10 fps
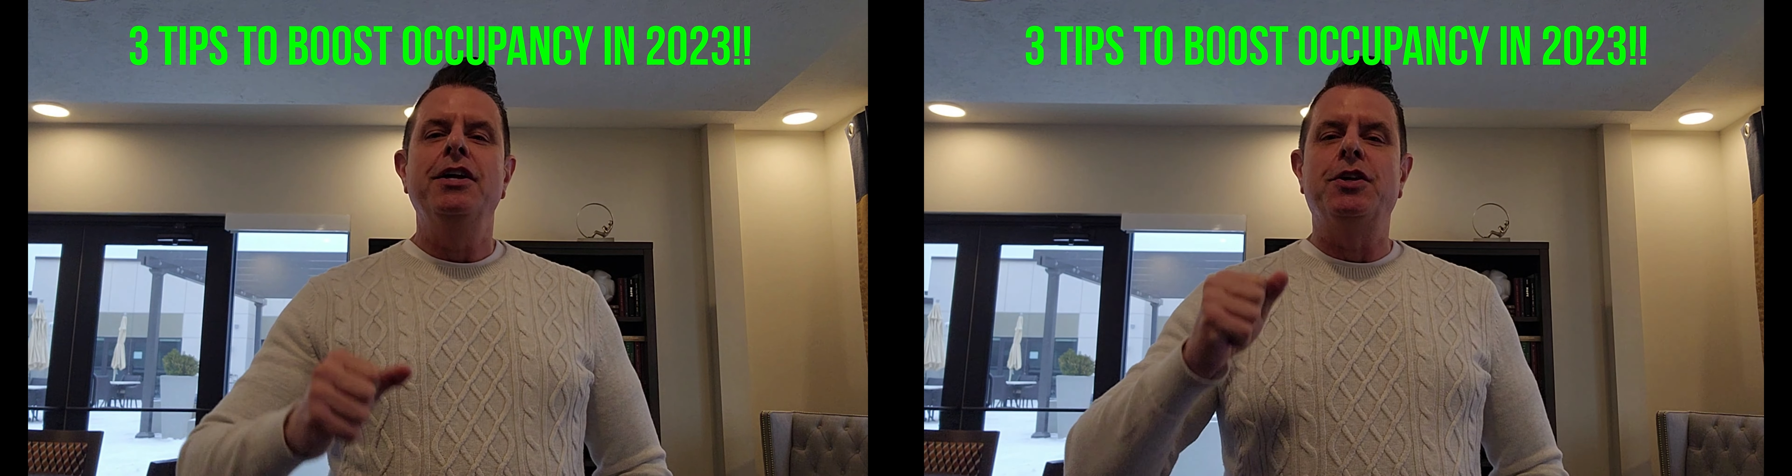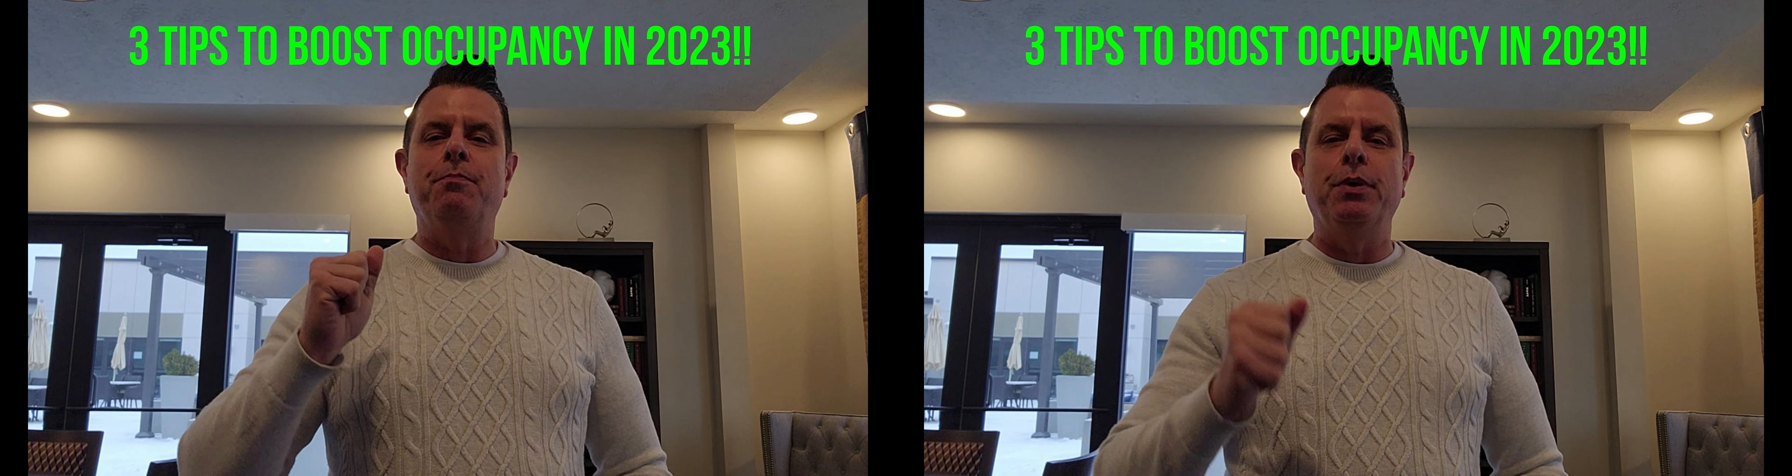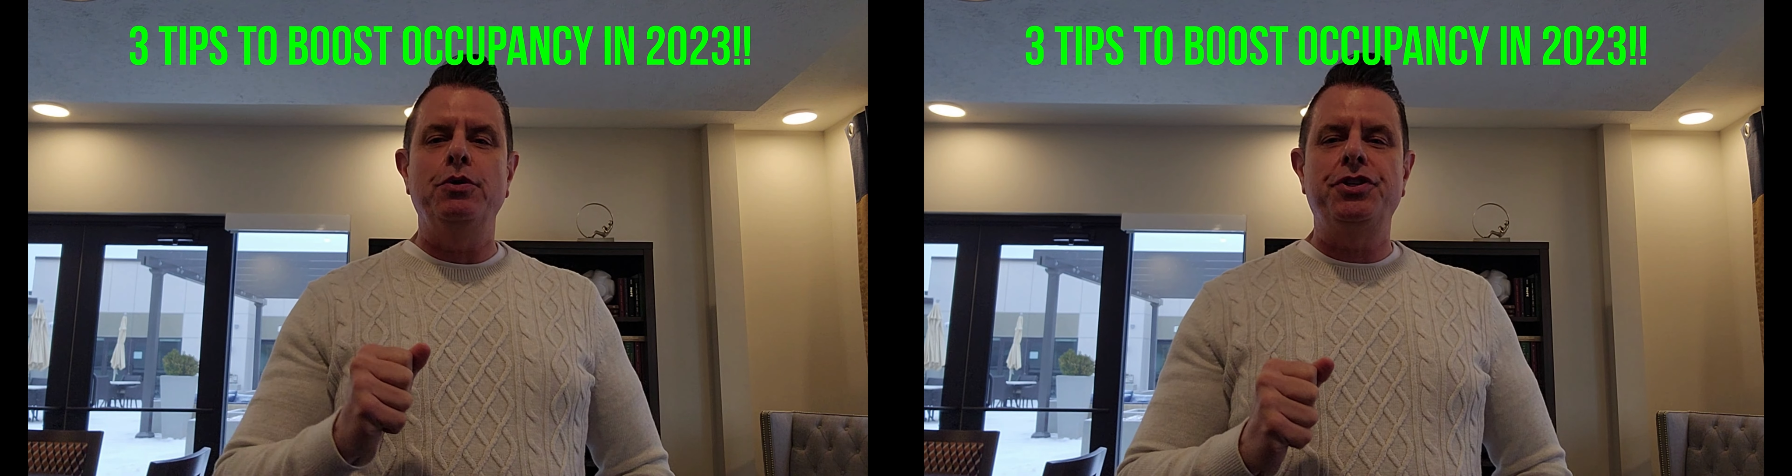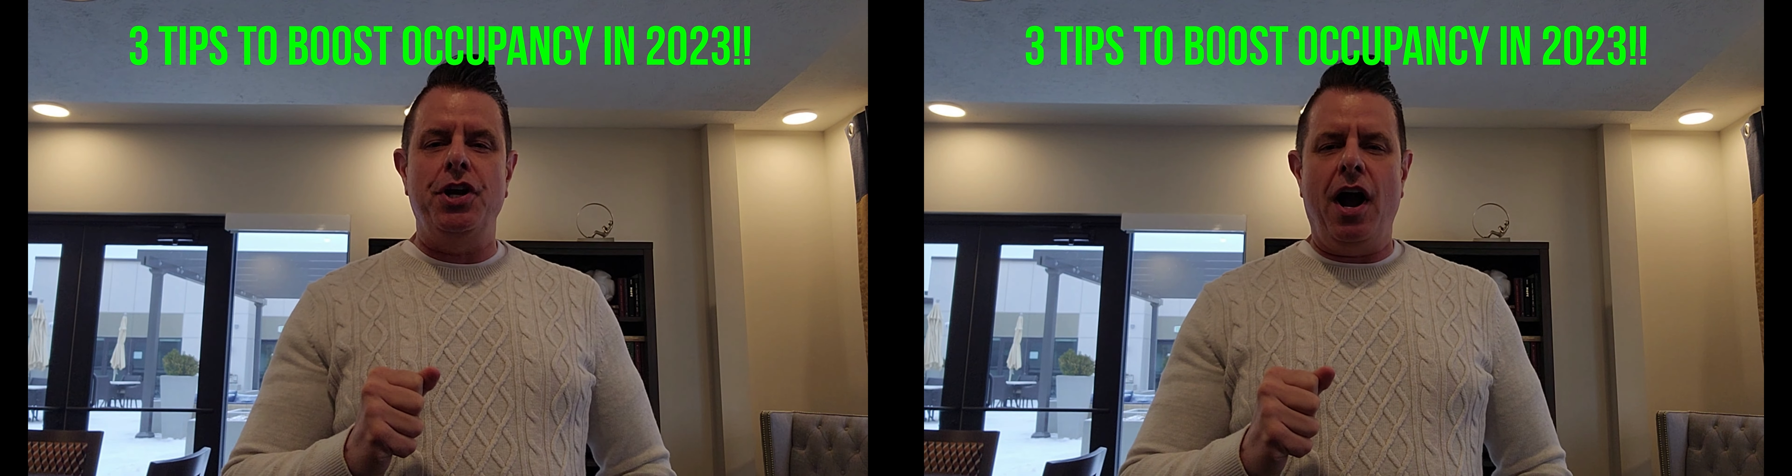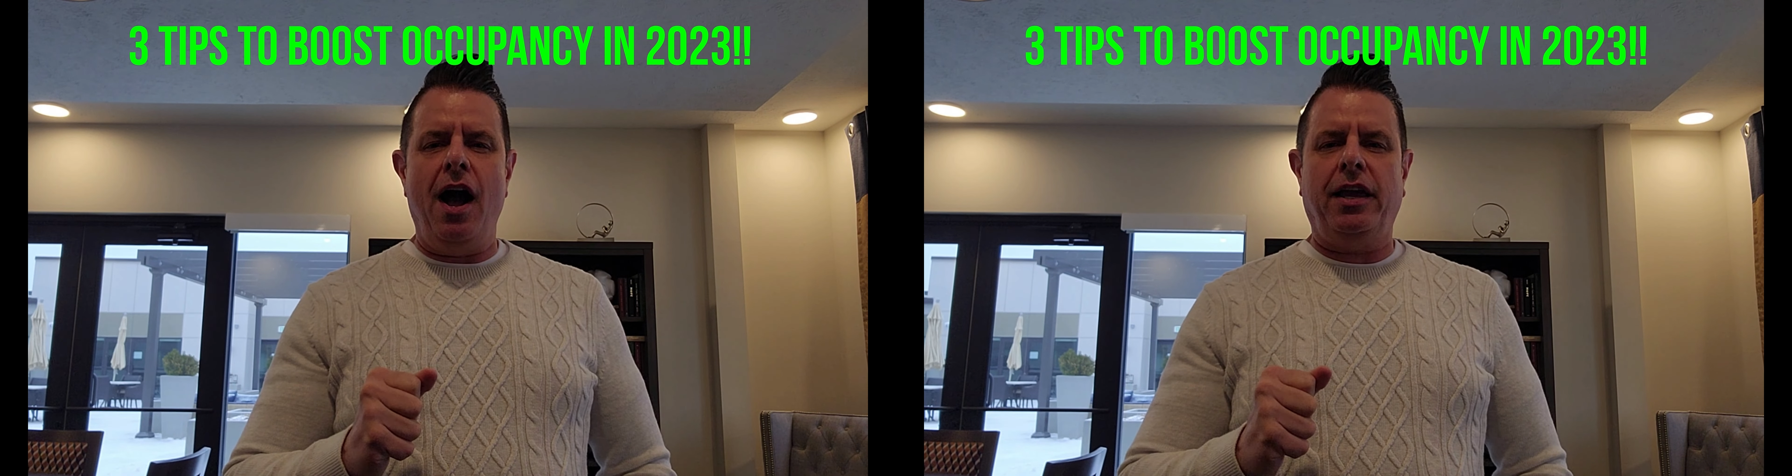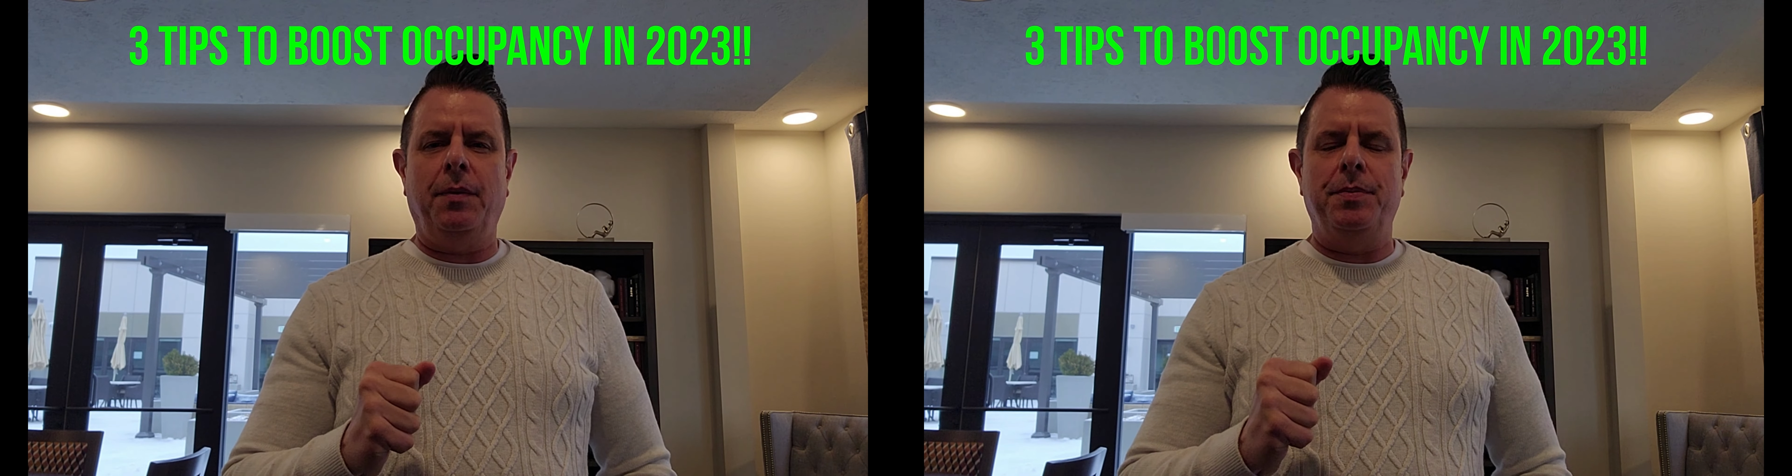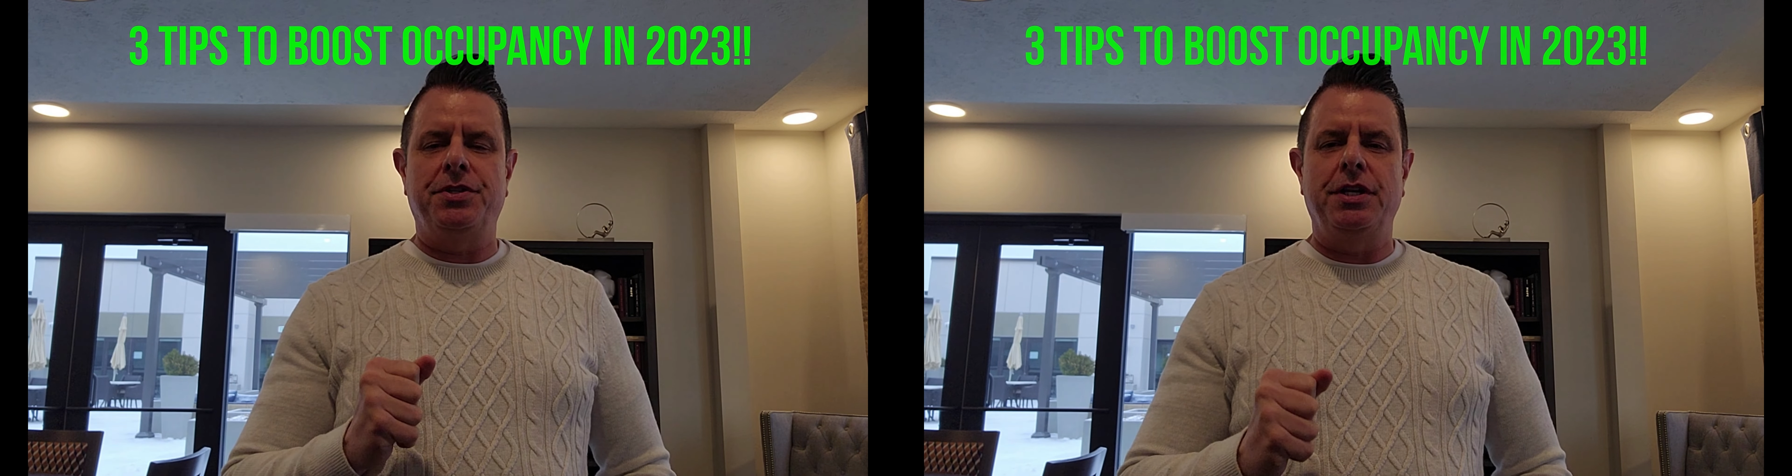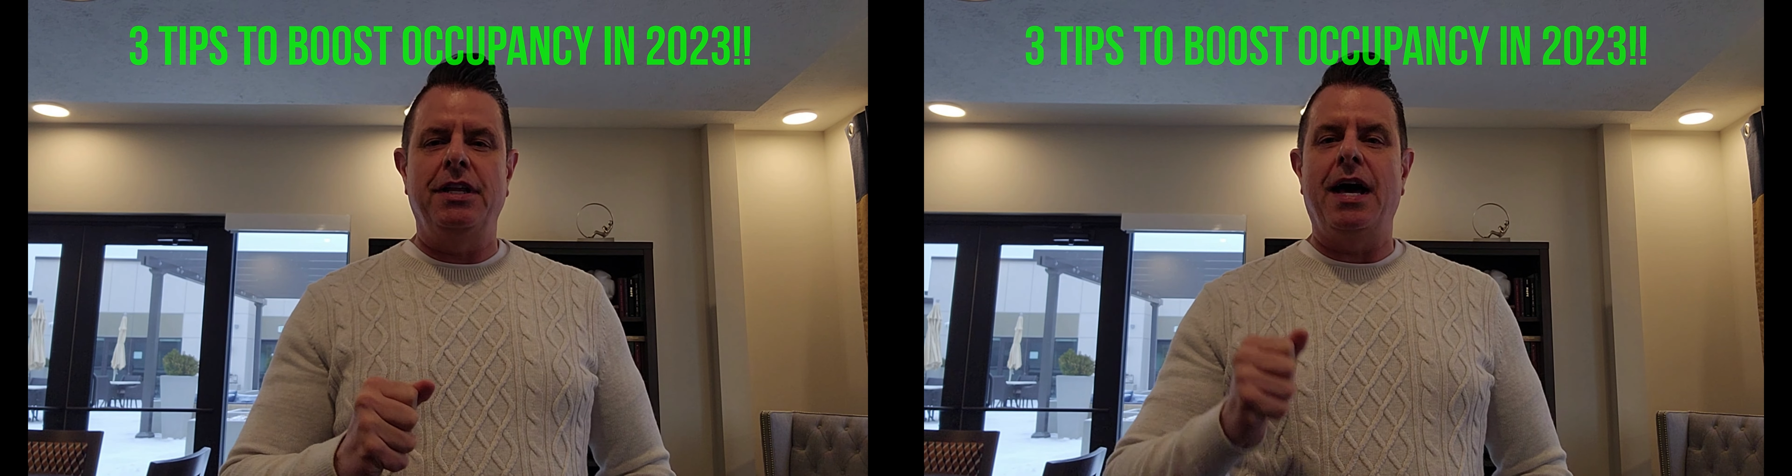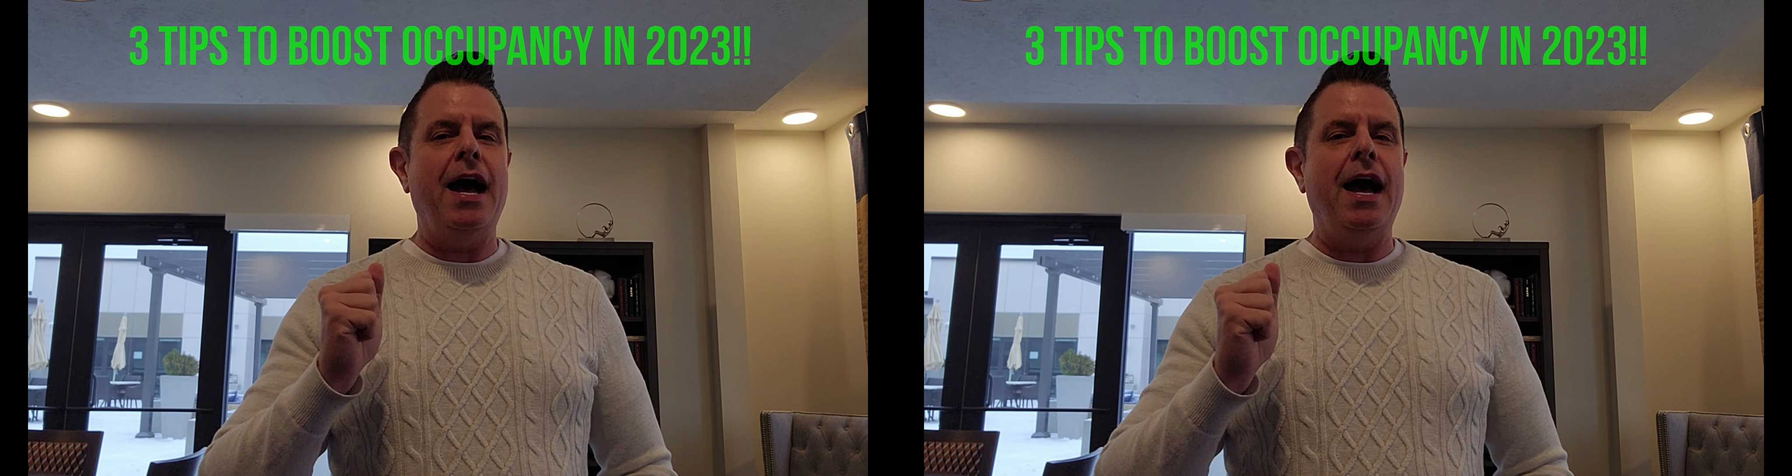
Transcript: to boost your occupancy to the